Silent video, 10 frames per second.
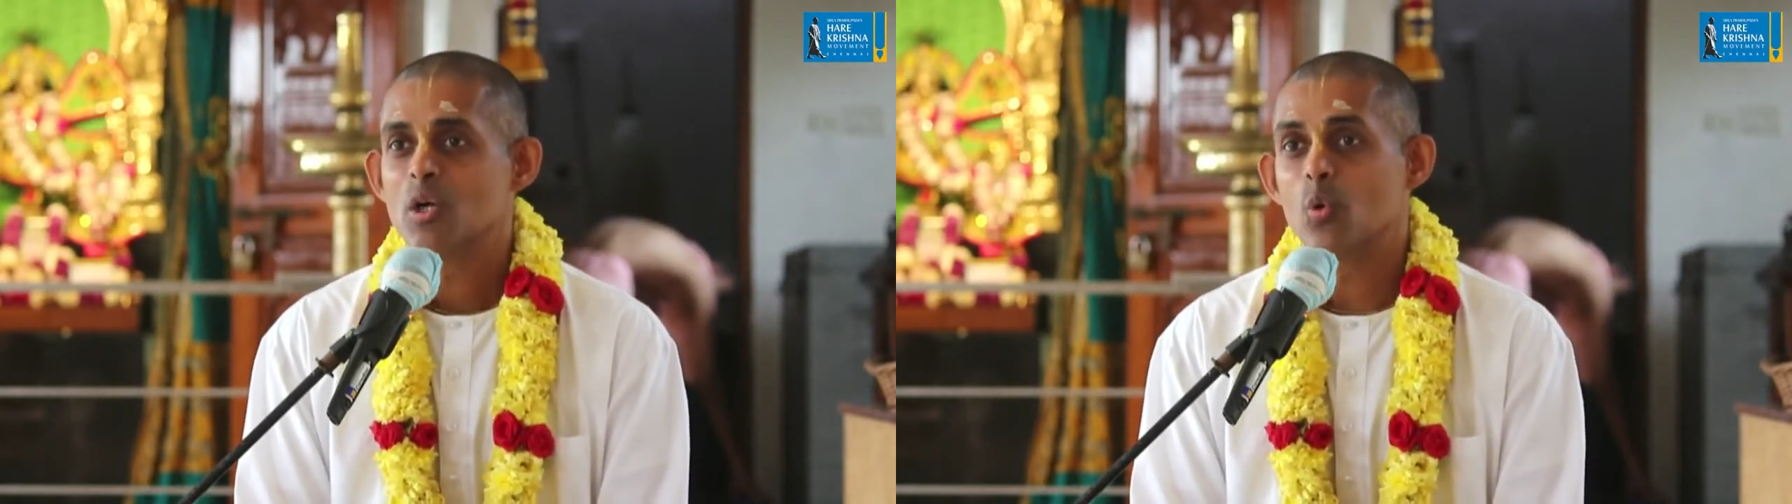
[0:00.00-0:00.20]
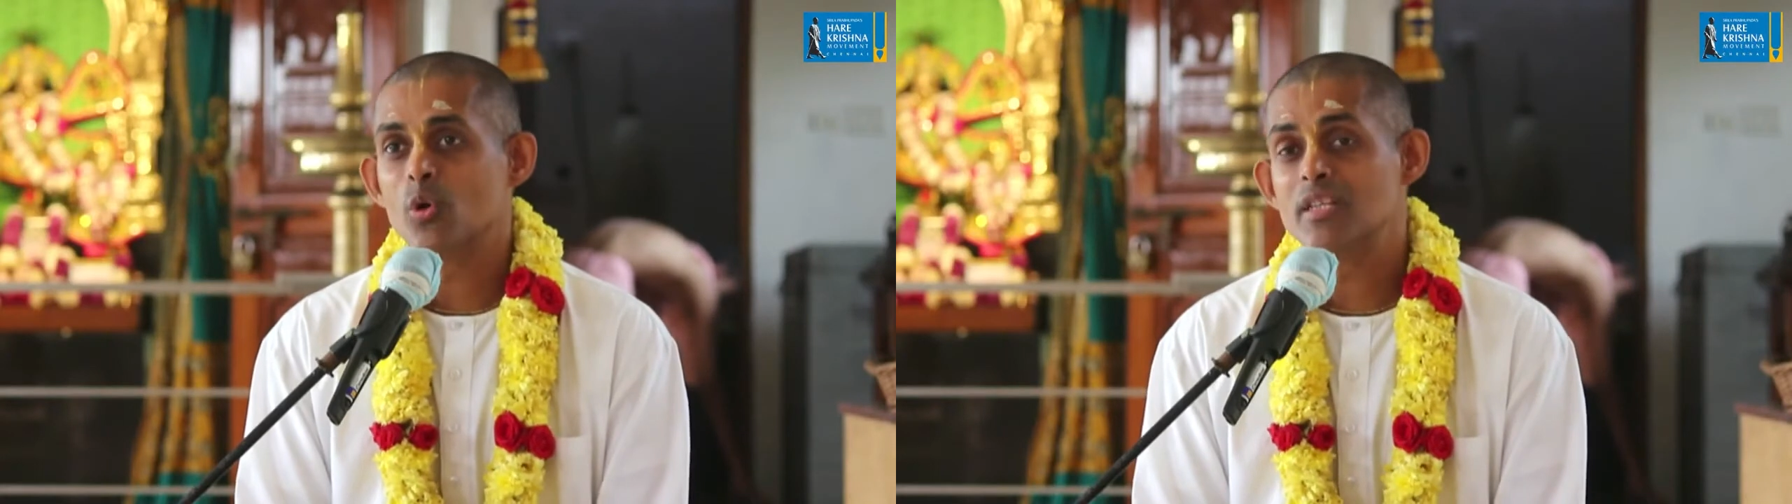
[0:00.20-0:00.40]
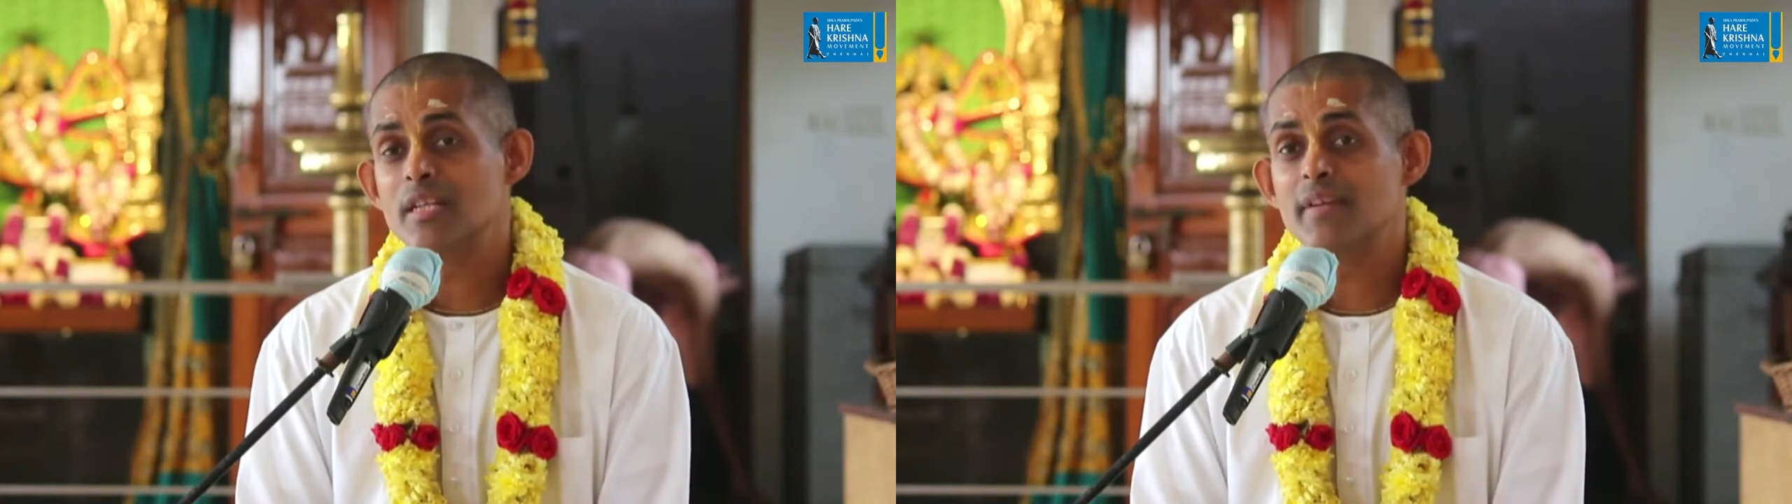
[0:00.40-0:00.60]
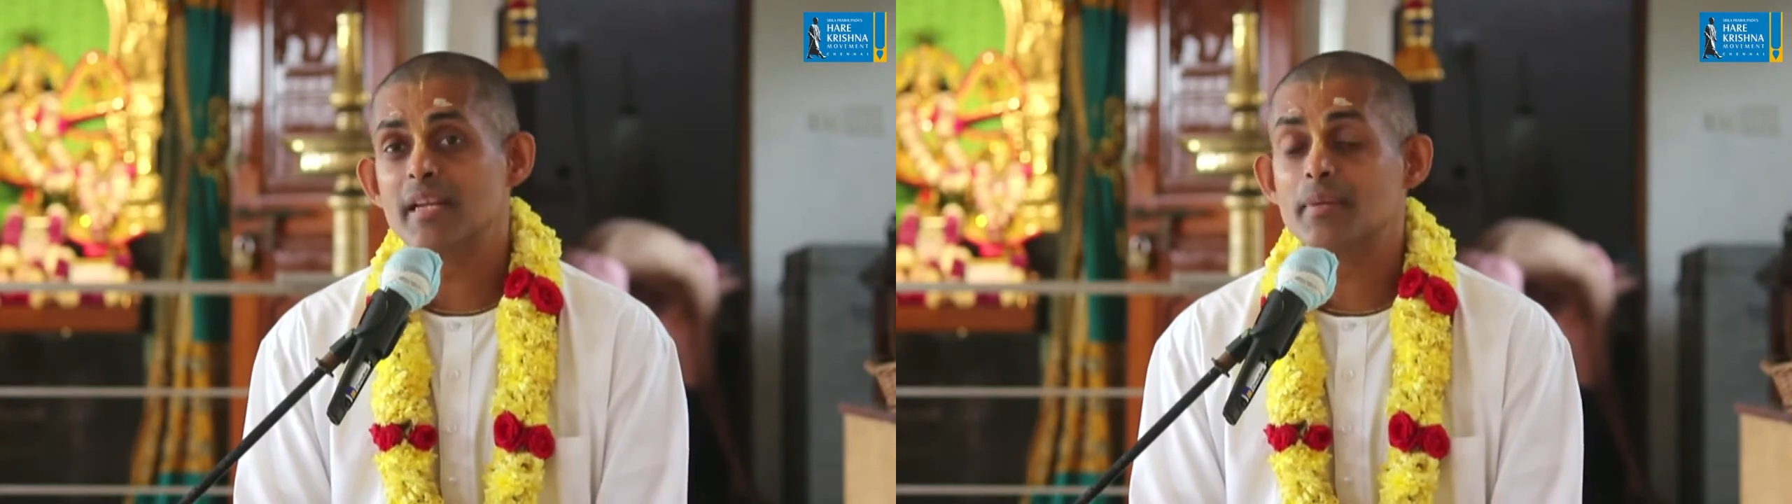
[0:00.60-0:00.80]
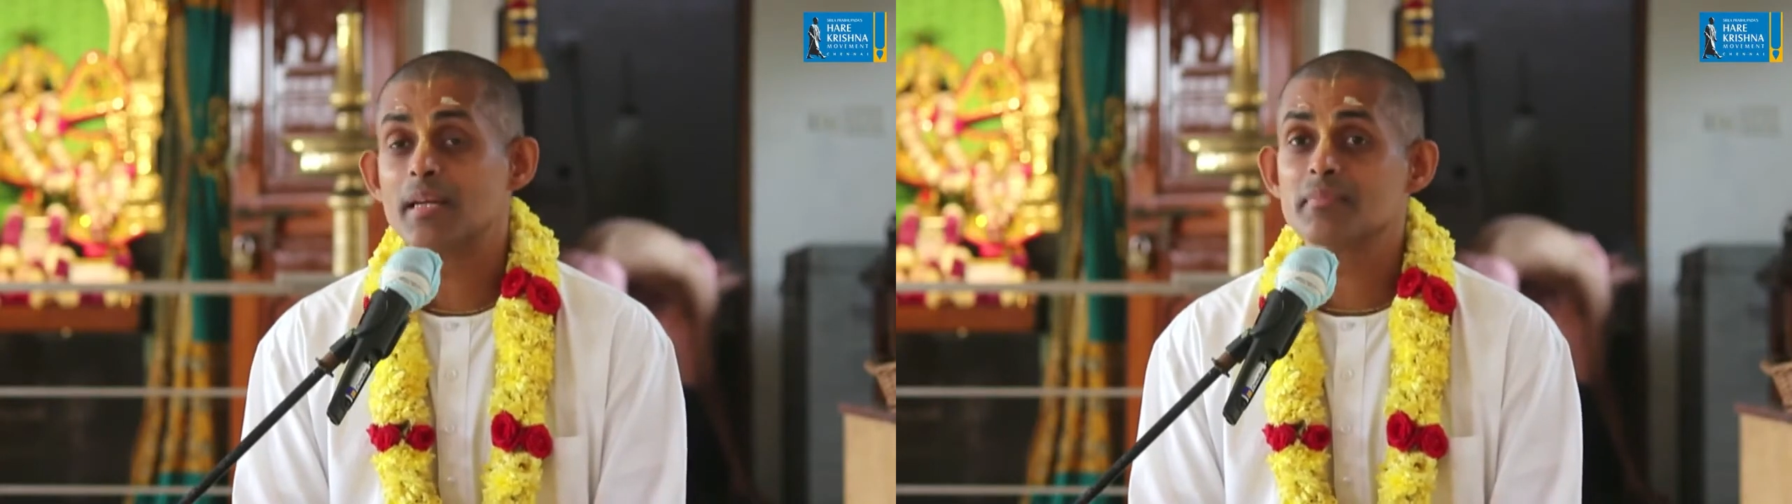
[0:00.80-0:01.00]
only
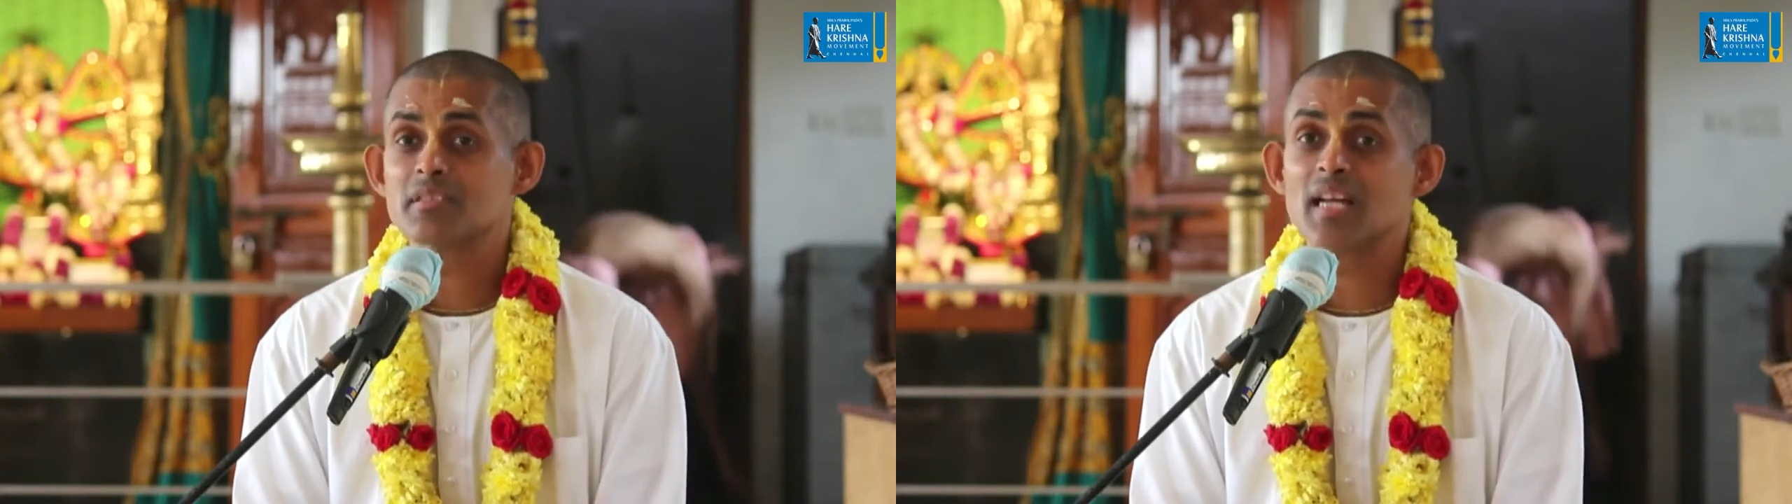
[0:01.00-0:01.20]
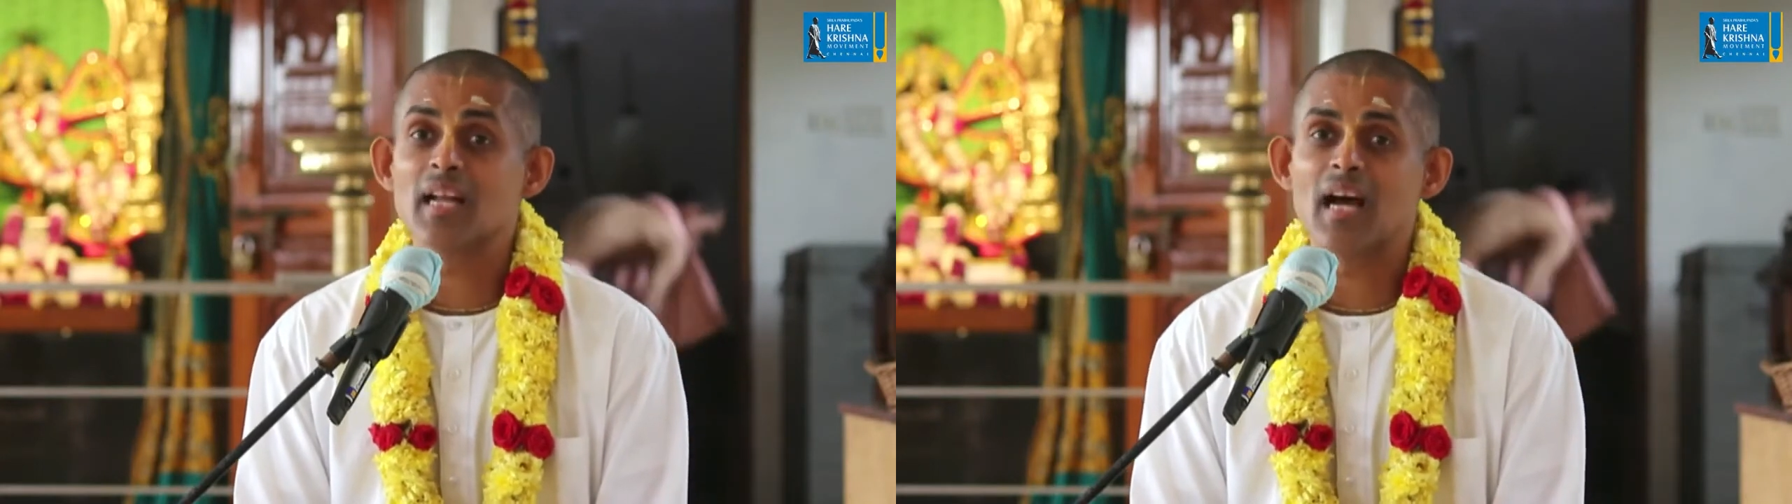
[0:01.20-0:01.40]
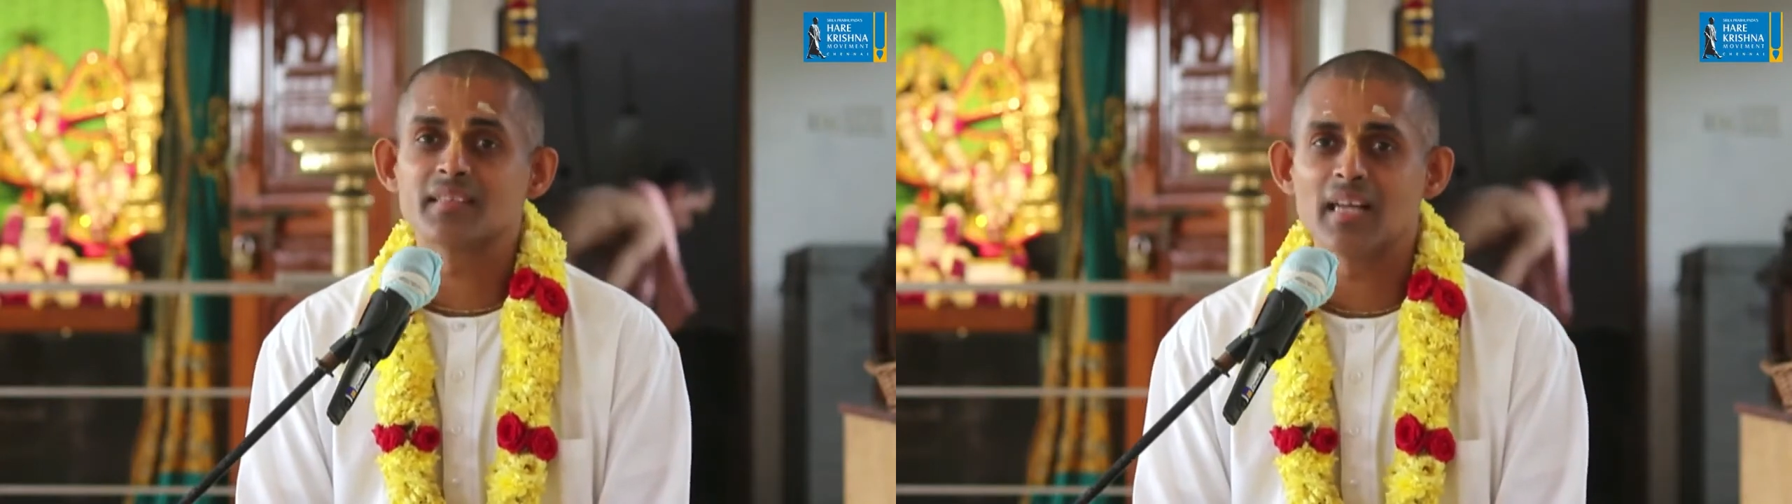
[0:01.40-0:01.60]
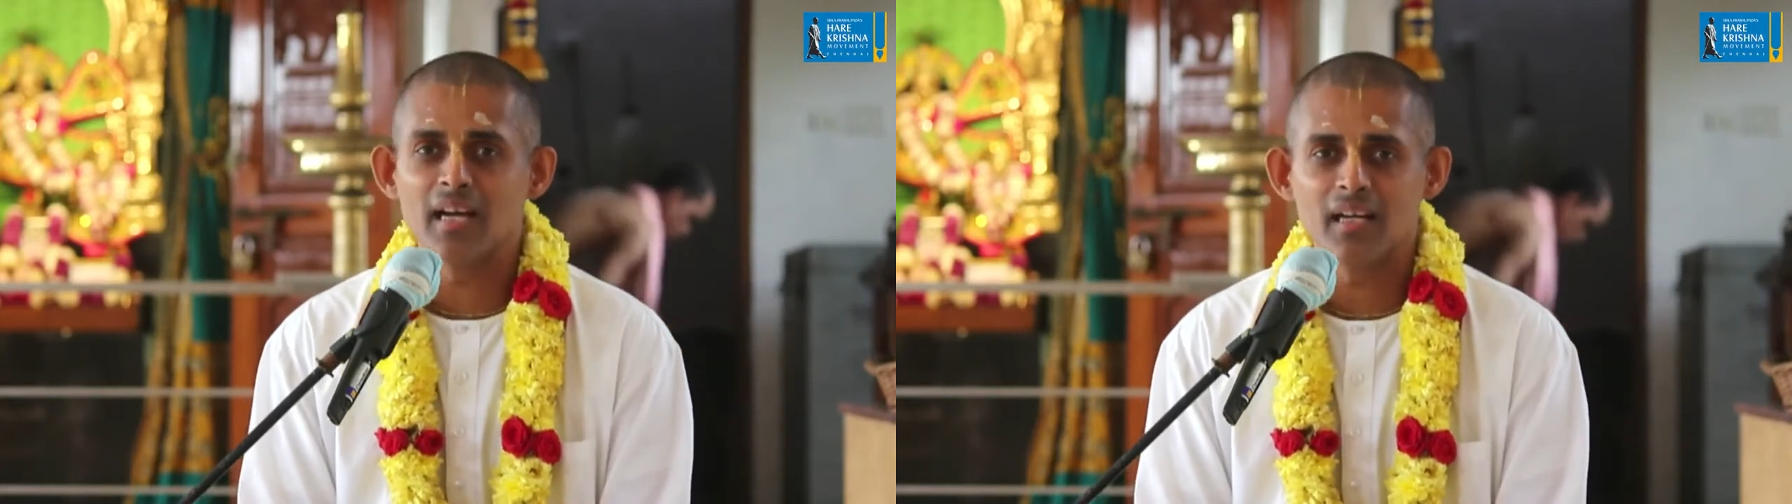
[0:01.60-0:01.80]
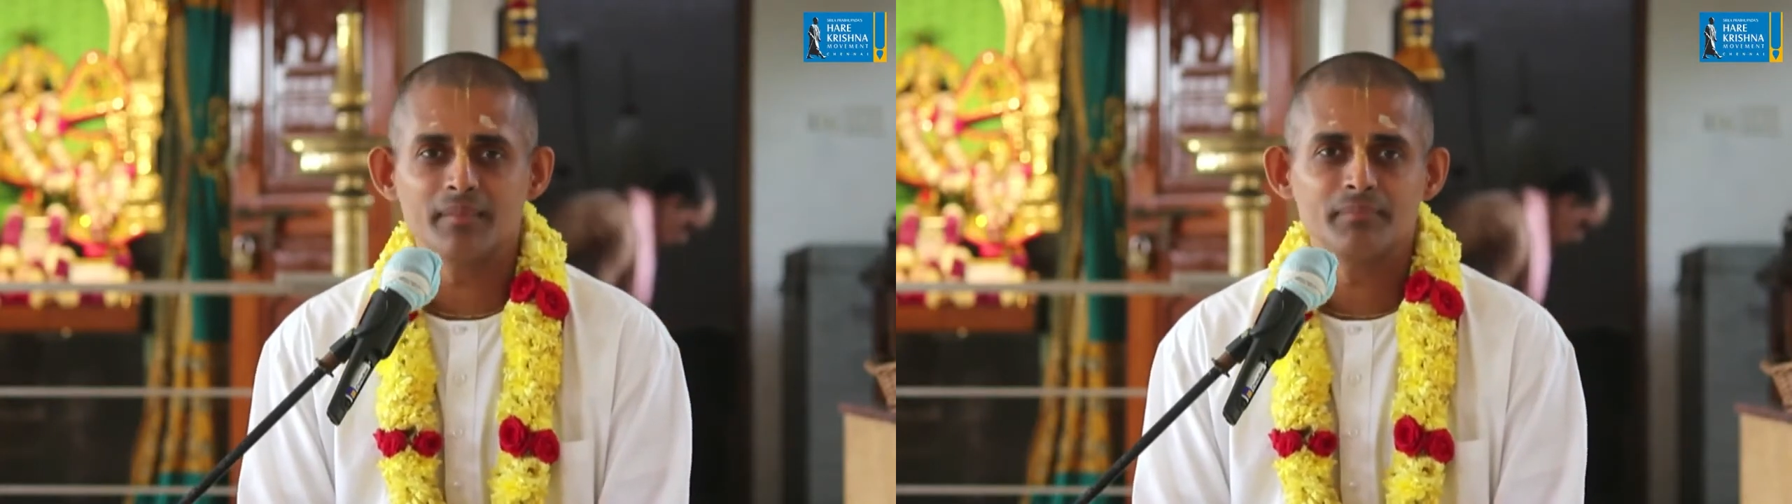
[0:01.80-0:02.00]
when he becomes
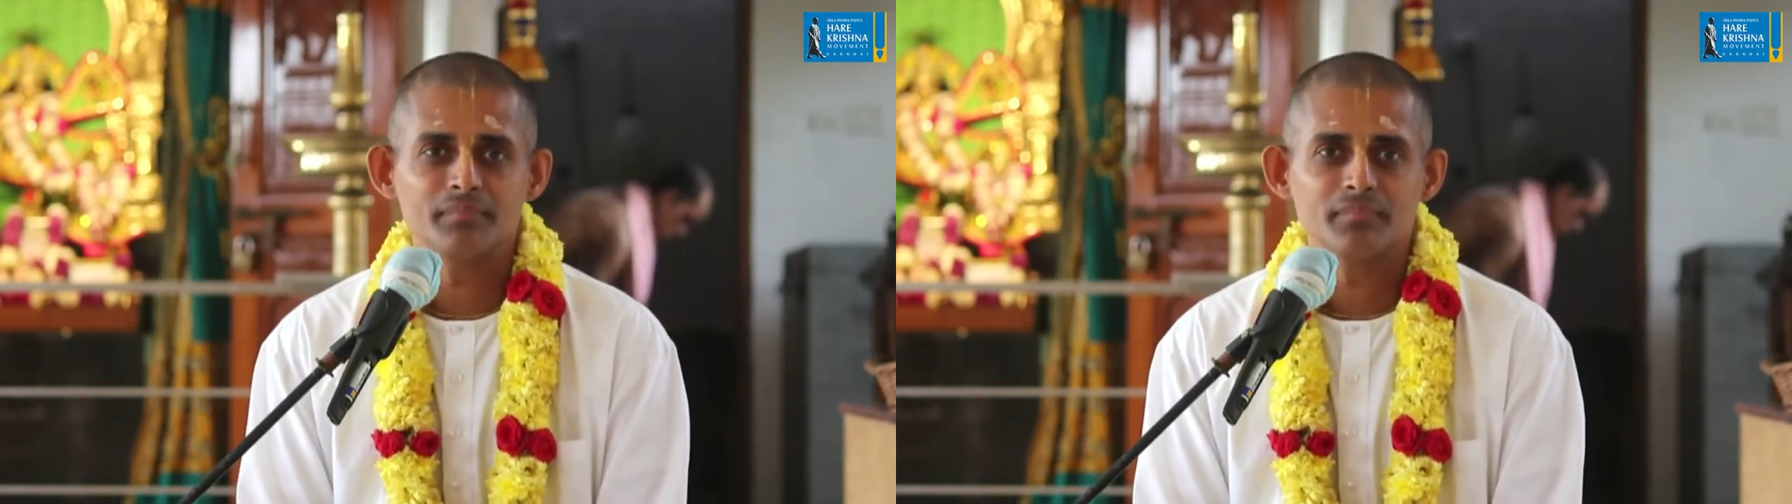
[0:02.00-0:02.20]
sanatha.